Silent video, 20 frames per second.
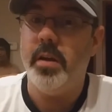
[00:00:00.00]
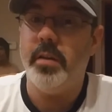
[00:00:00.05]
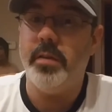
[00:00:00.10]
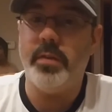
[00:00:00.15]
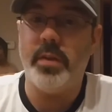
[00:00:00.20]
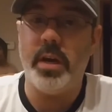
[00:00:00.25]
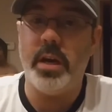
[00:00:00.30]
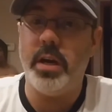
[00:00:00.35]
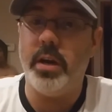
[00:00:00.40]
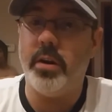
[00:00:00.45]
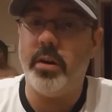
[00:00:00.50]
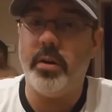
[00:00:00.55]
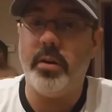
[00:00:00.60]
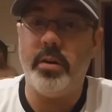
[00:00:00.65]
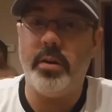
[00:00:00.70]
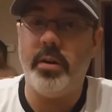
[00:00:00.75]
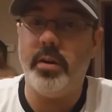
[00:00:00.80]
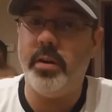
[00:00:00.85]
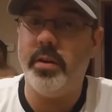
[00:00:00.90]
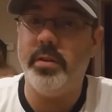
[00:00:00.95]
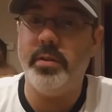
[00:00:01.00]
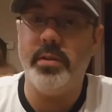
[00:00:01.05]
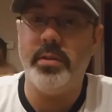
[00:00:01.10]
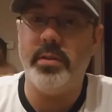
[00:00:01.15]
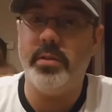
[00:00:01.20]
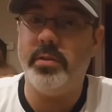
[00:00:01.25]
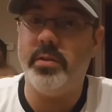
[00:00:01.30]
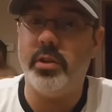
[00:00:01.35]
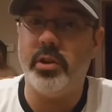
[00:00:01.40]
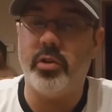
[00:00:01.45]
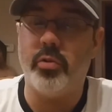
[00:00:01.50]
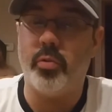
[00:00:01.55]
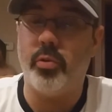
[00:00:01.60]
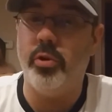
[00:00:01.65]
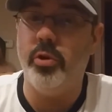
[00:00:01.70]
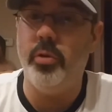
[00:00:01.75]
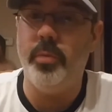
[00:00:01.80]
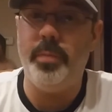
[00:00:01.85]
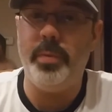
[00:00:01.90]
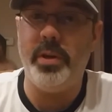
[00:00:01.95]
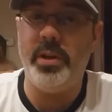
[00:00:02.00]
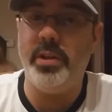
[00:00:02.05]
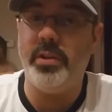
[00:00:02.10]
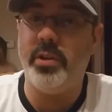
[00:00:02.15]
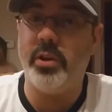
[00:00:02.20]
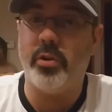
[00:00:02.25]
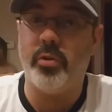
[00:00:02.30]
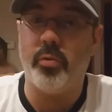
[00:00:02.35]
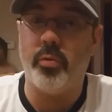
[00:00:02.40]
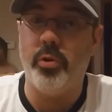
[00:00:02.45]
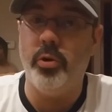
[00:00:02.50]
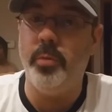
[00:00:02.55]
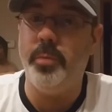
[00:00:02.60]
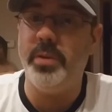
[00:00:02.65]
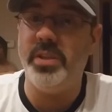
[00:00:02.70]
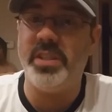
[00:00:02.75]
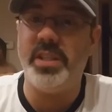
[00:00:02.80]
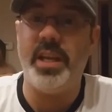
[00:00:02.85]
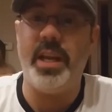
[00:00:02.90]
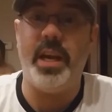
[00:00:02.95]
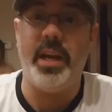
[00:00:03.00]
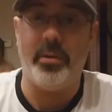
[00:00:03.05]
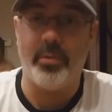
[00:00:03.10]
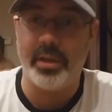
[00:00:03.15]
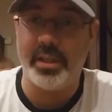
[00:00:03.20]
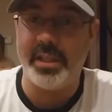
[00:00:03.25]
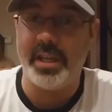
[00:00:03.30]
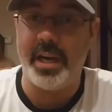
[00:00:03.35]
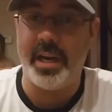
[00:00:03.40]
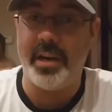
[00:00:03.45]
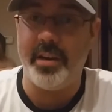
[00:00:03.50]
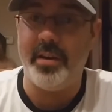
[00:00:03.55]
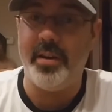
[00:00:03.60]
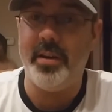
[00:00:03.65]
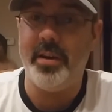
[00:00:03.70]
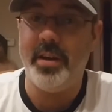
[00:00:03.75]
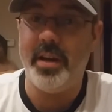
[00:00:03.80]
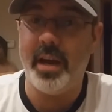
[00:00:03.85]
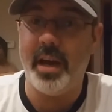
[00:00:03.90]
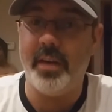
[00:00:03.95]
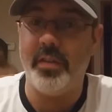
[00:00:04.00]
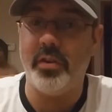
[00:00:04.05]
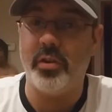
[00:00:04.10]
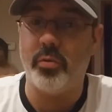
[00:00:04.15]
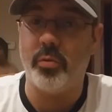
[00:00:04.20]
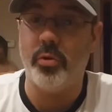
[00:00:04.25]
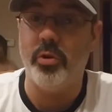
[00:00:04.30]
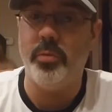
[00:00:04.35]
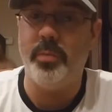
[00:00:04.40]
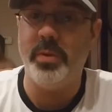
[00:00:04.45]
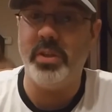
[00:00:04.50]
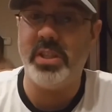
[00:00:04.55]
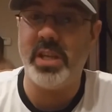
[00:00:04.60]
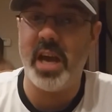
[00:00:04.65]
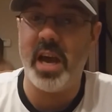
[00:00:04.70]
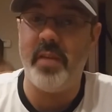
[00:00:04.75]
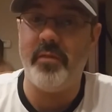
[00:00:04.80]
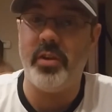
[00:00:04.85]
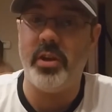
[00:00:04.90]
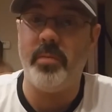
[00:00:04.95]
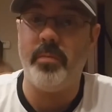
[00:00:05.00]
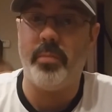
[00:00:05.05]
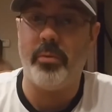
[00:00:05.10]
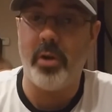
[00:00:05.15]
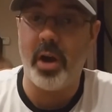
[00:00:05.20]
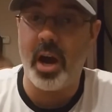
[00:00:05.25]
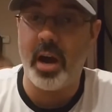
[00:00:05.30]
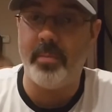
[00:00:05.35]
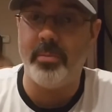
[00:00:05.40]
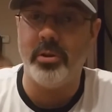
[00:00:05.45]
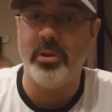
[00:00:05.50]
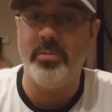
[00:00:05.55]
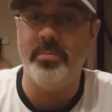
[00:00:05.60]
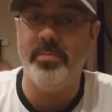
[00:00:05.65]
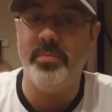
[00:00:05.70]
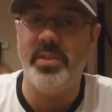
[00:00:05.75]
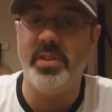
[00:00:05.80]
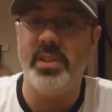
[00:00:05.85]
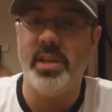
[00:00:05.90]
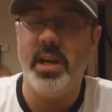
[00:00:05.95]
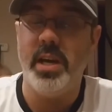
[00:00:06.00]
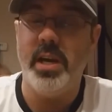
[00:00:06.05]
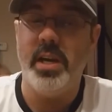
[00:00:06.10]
They're, uh, the group the group is irritated and the group is having problems,